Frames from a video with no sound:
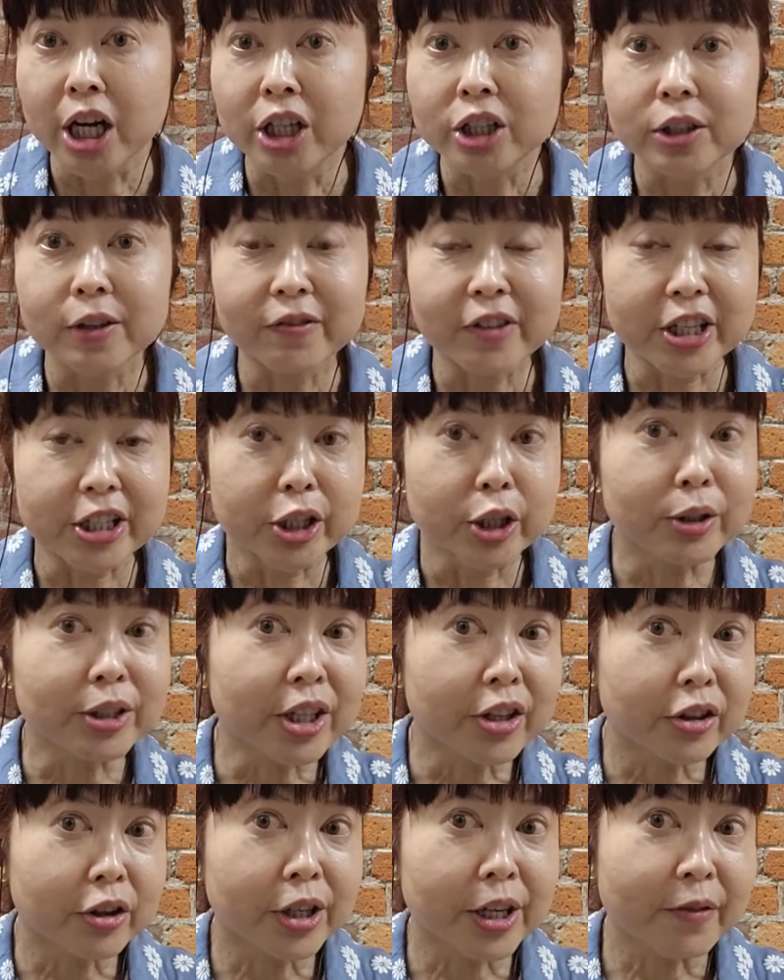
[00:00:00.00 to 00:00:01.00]
So if they use
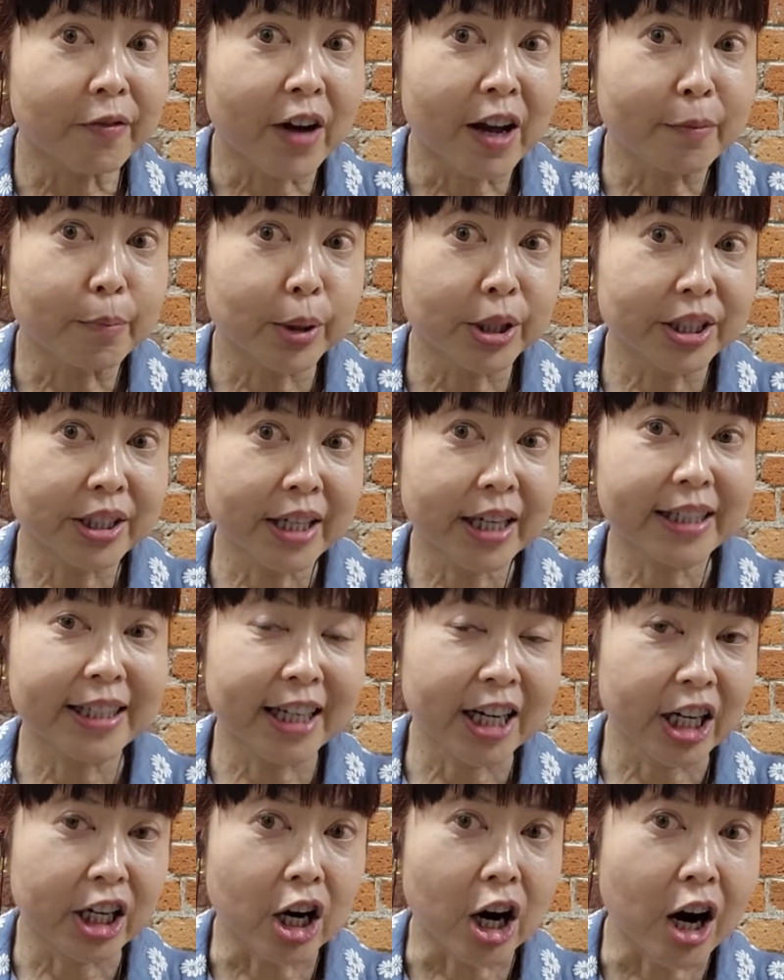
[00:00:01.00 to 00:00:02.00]
the 35%
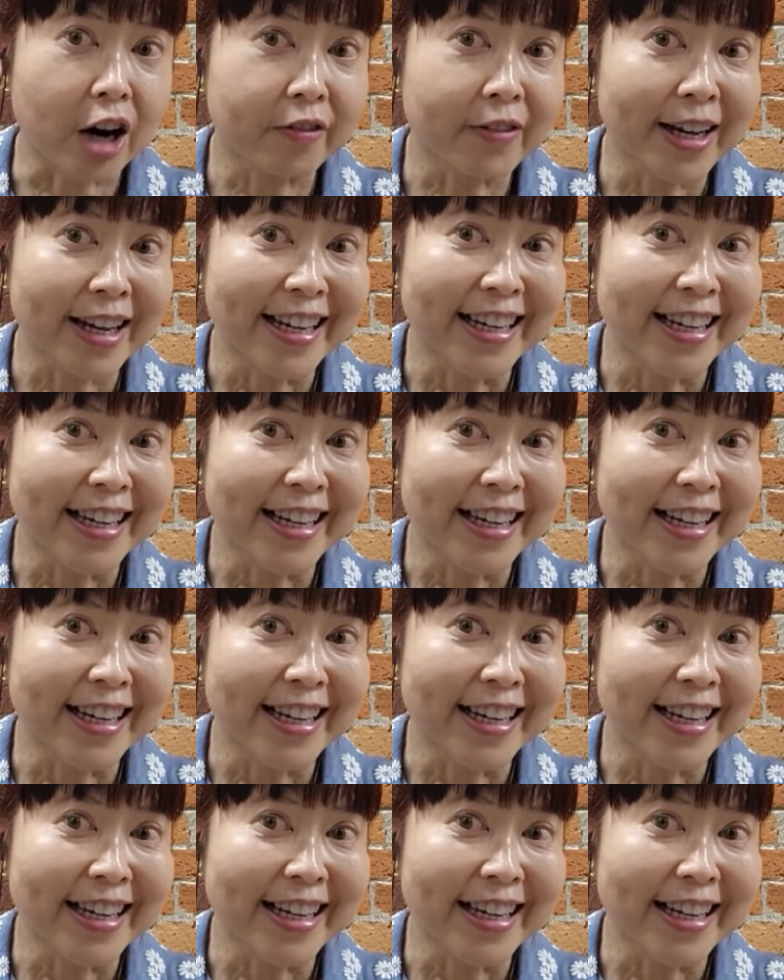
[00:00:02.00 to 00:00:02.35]
cutoff,